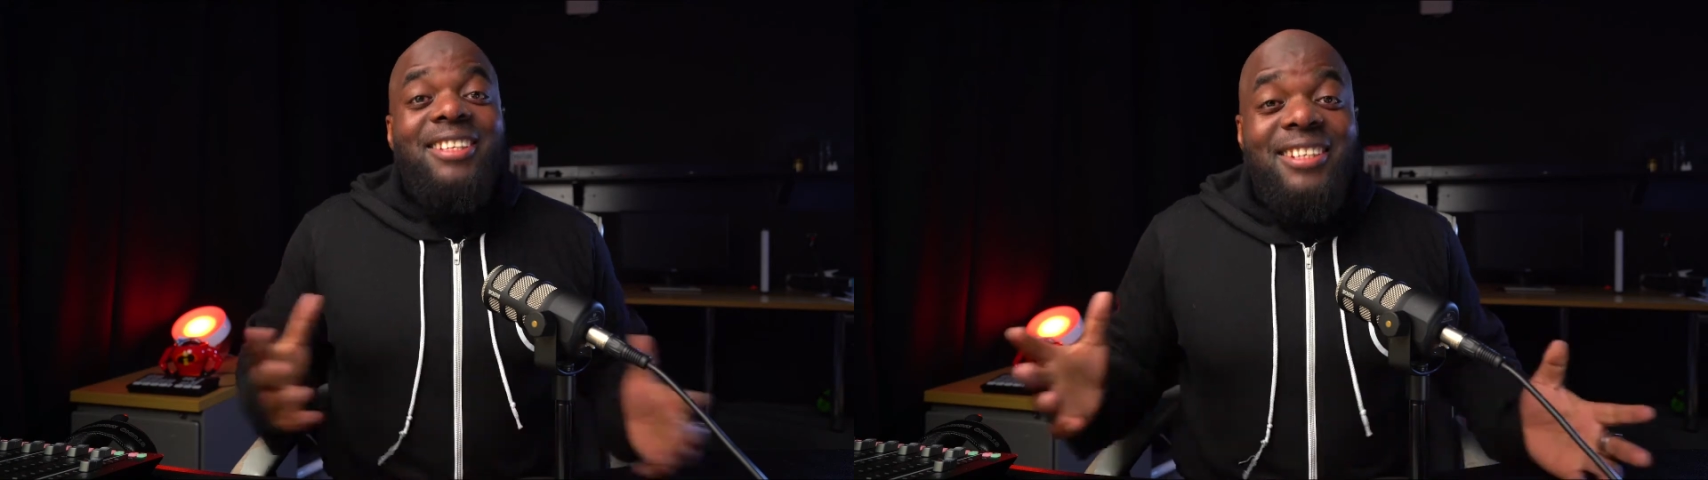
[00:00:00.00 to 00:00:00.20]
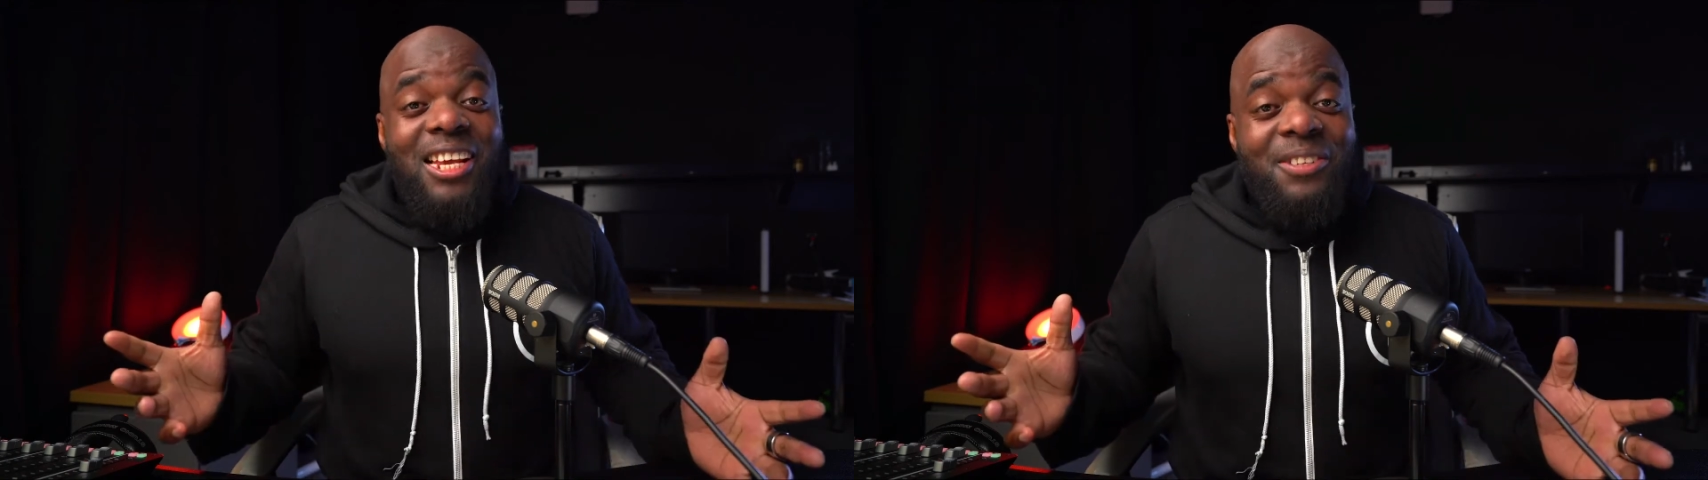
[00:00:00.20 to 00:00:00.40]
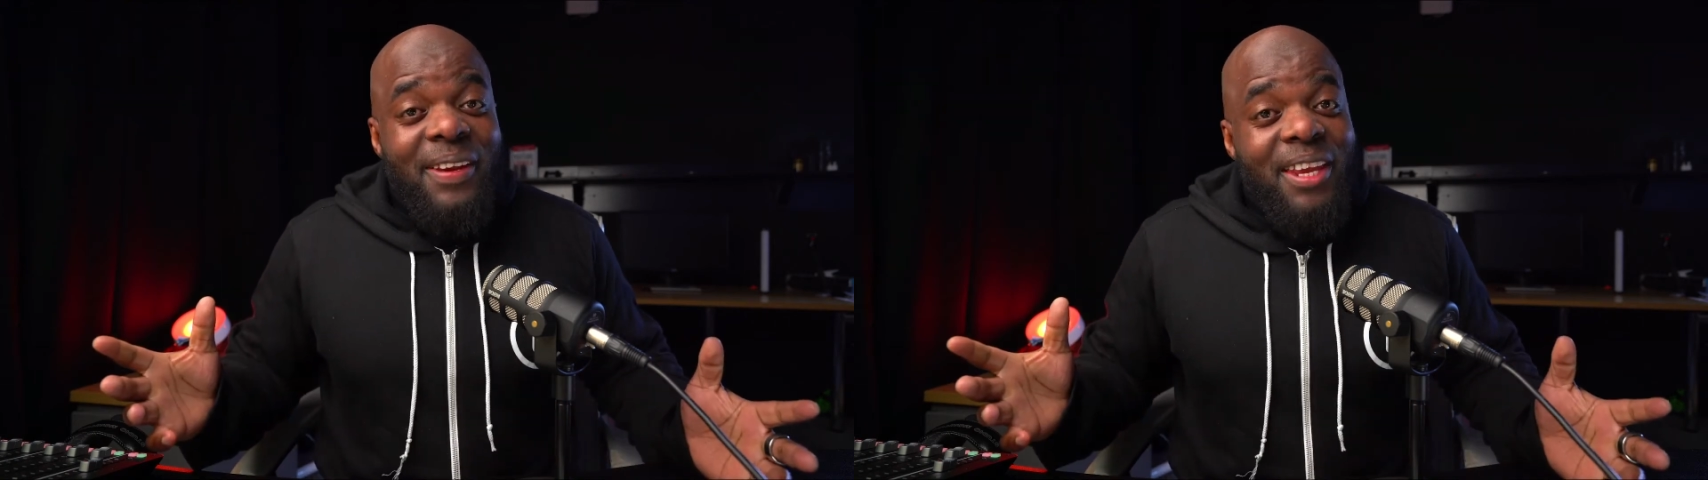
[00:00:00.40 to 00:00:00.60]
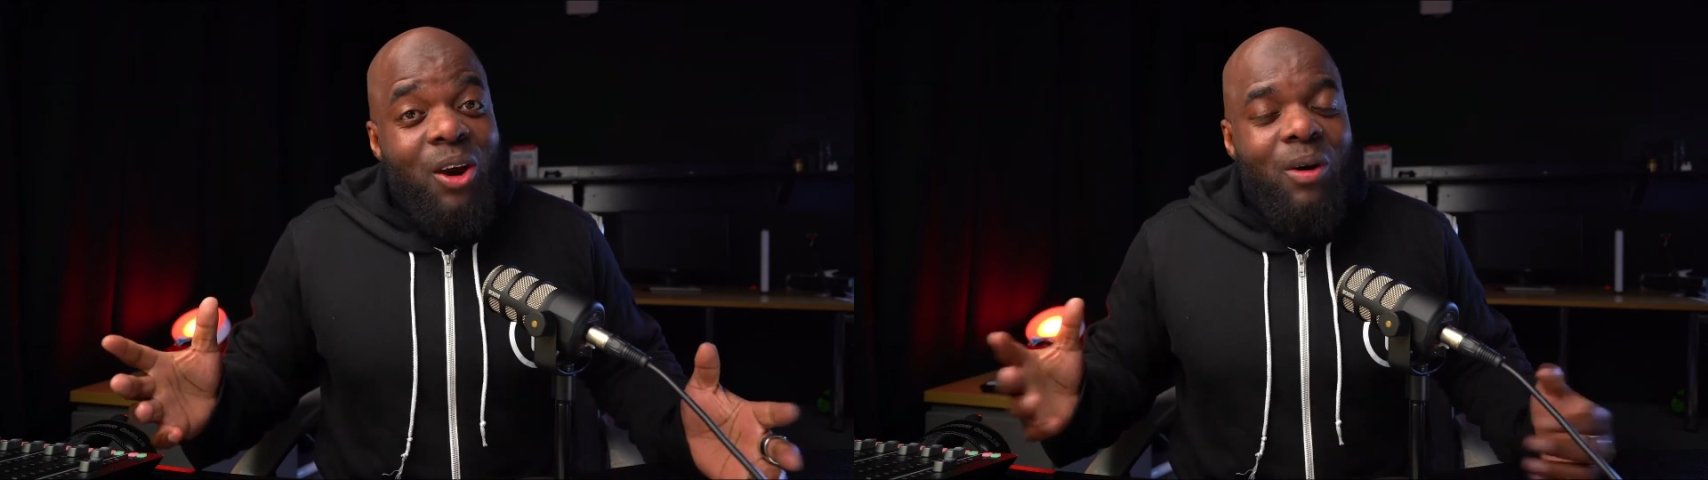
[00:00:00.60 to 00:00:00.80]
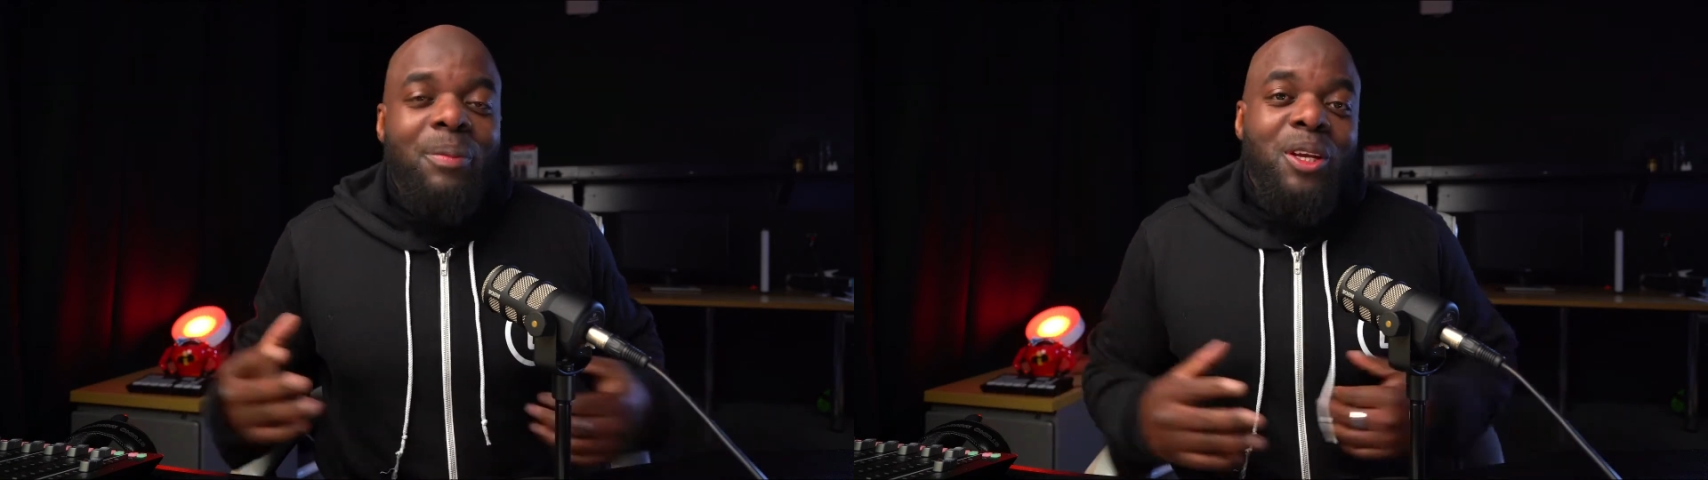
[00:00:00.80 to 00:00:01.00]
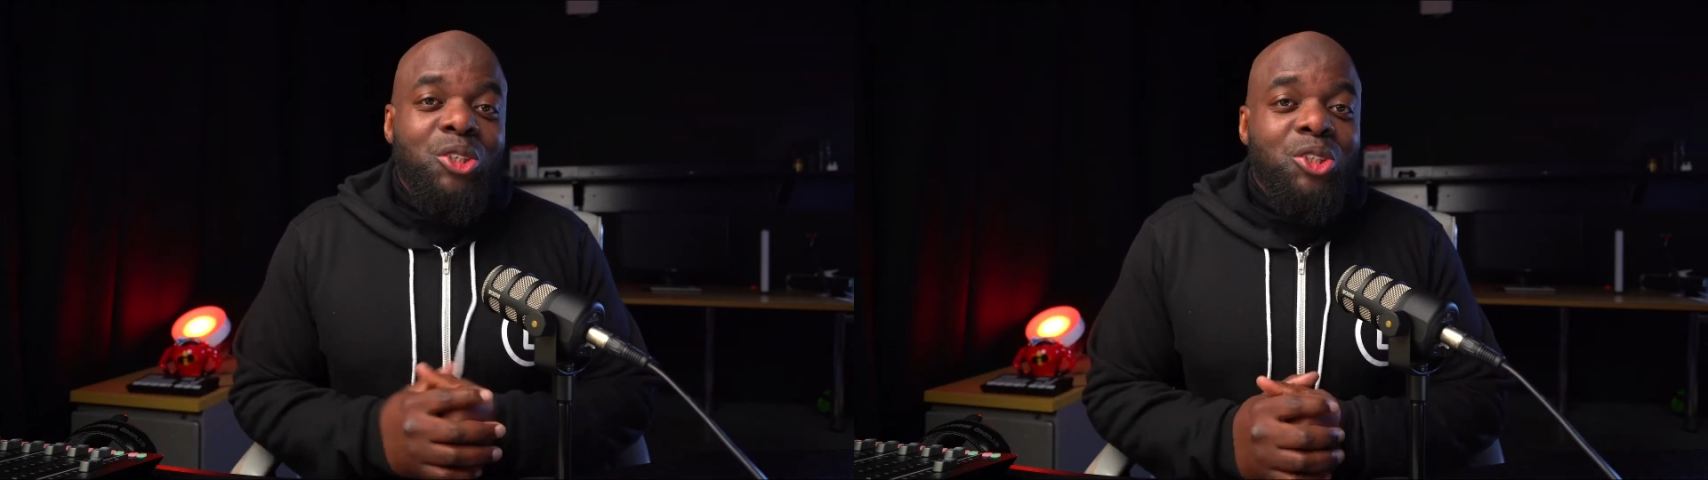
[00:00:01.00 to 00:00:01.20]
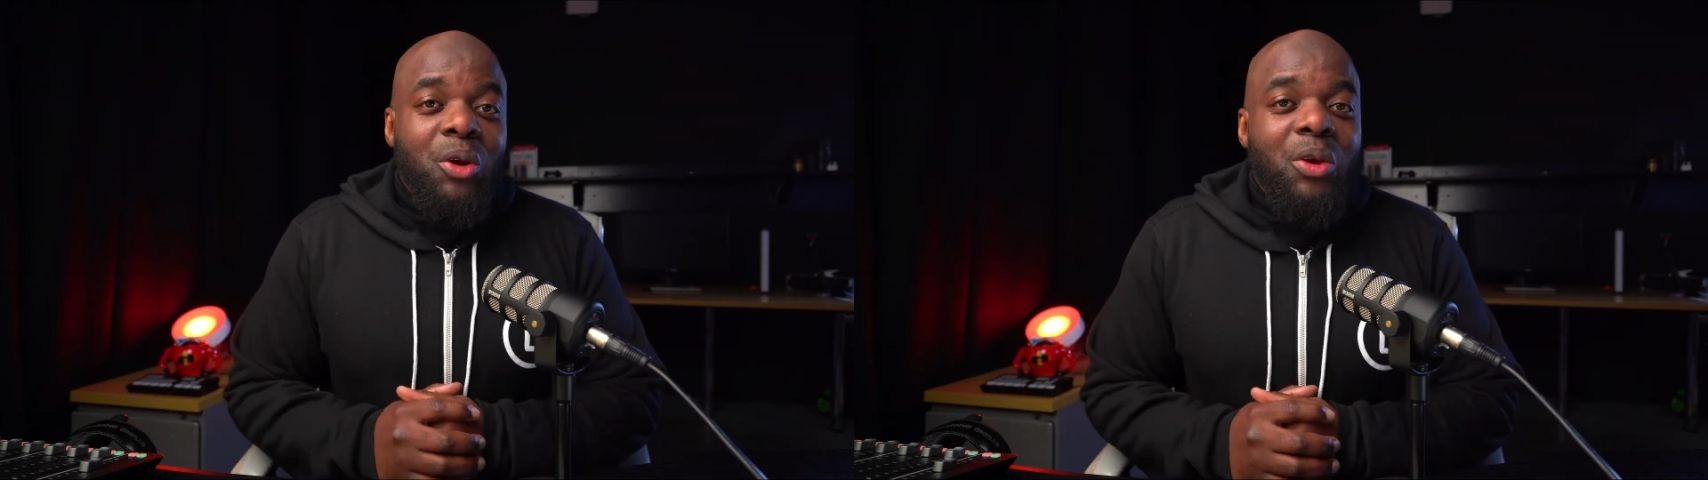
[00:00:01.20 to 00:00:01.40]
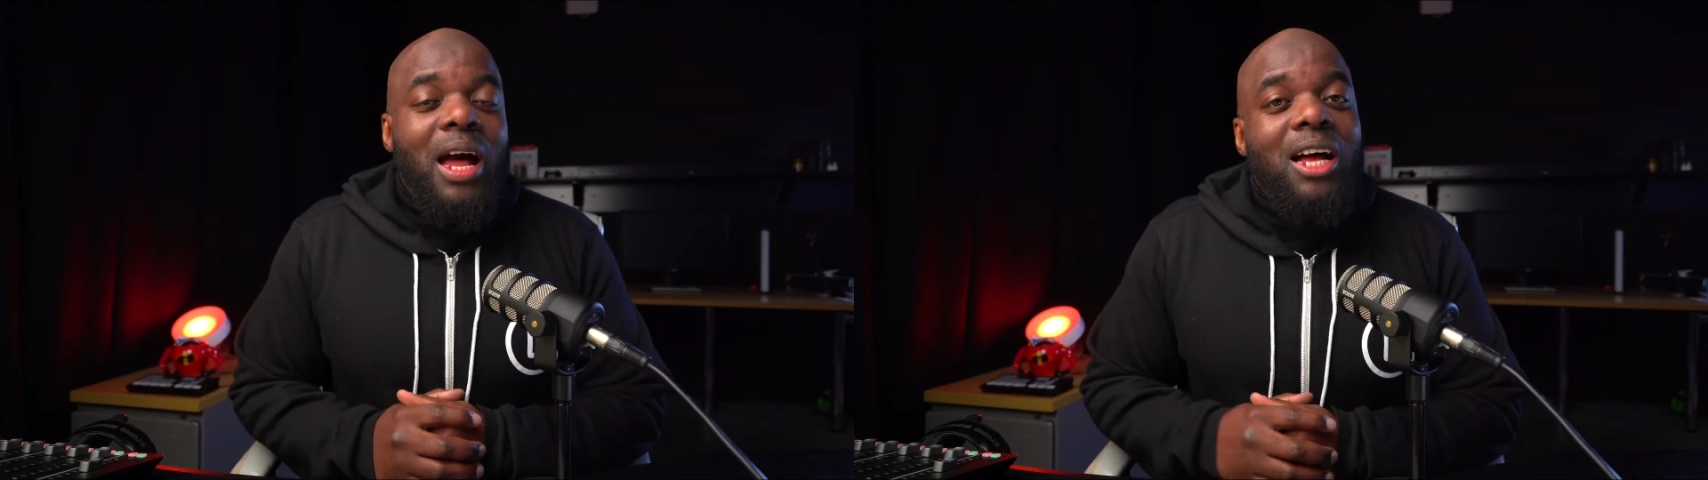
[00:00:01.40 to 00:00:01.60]
In today's video, I'm going to
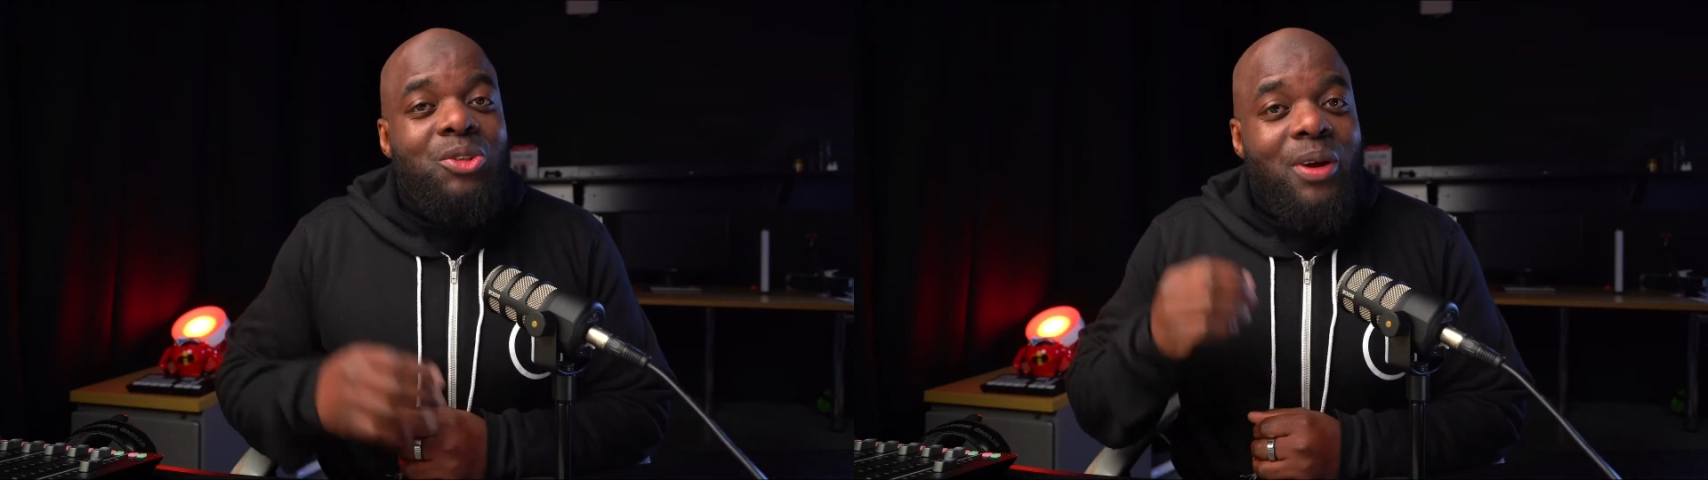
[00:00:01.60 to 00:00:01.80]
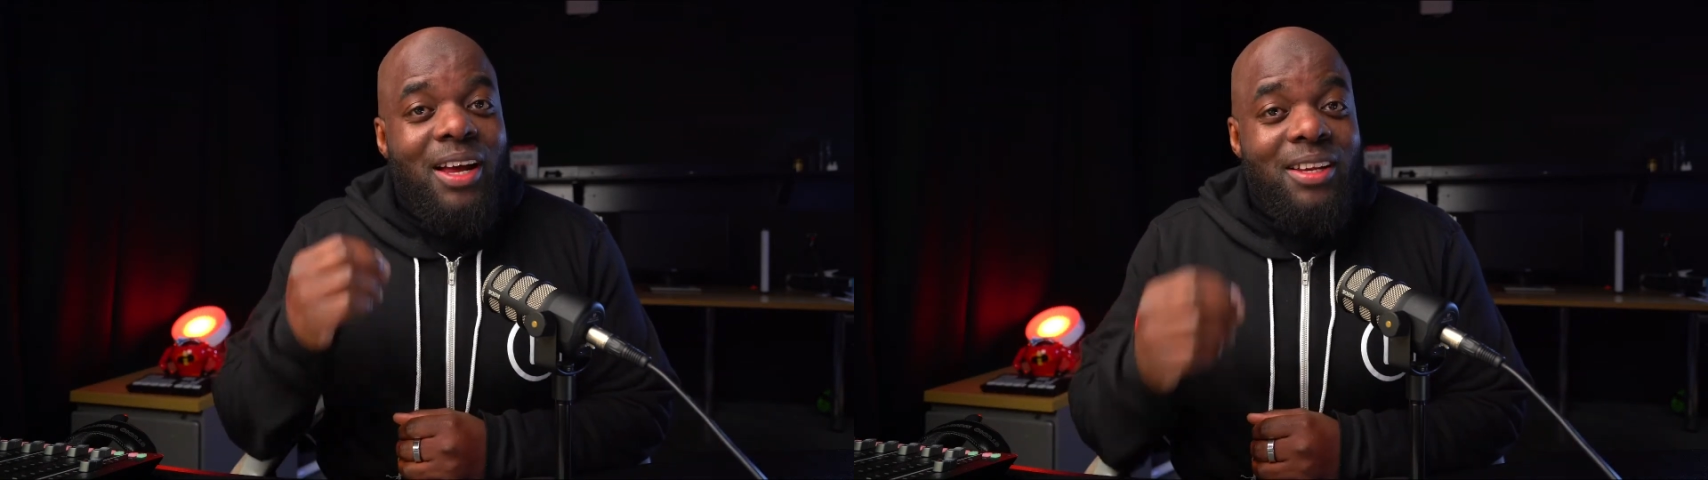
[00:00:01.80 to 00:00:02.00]
show you how to